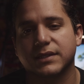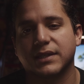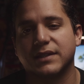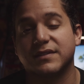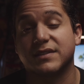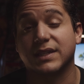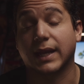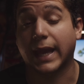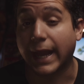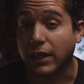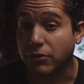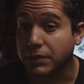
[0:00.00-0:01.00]
can see a
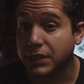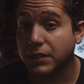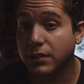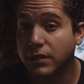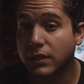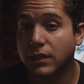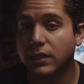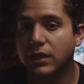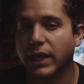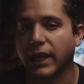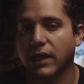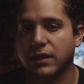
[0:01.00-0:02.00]
gallery
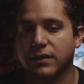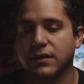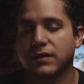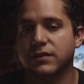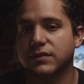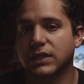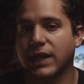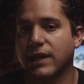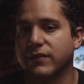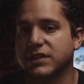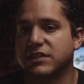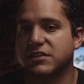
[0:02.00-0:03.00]
and kind of
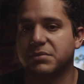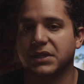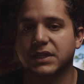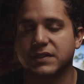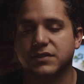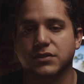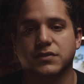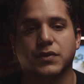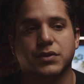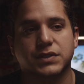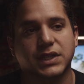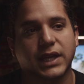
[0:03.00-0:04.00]
experience those
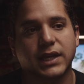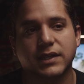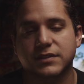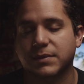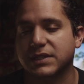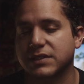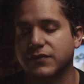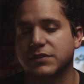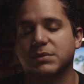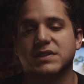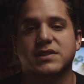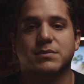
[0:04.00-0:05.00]
photos again, especially if it's
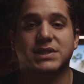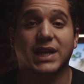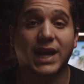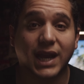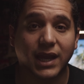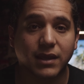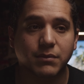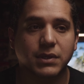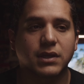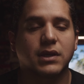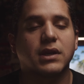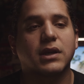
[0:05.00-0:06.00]
been some time.
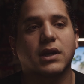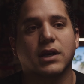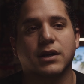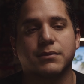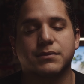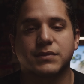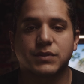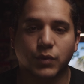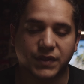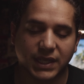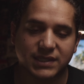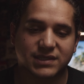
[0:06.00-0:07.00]
When
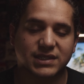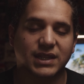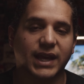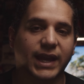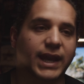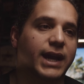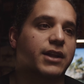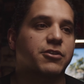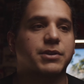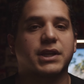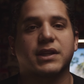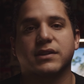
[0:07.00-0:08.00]
they see that
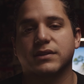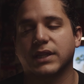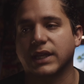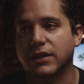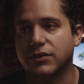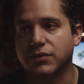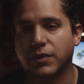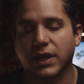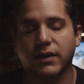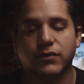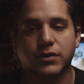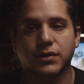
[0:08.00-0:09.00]
gallery, they can do
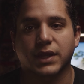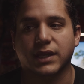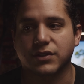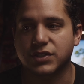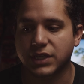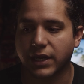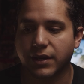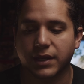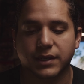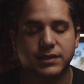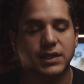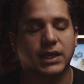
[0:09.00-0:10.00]
whatever, they can share
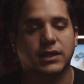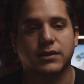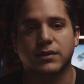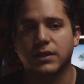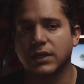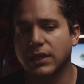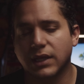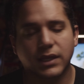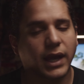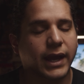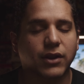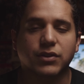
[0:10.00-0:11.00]
it, I don't
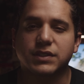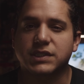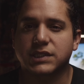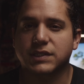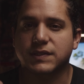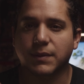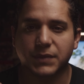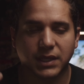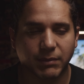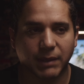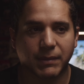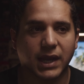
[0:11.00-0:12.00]
know, it's just something in
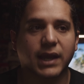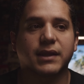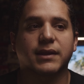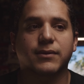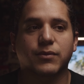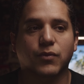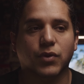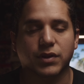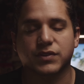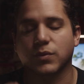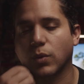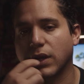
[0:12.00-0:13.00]
my mind that
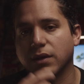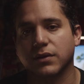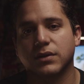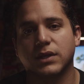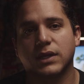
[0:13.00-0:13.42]
works well.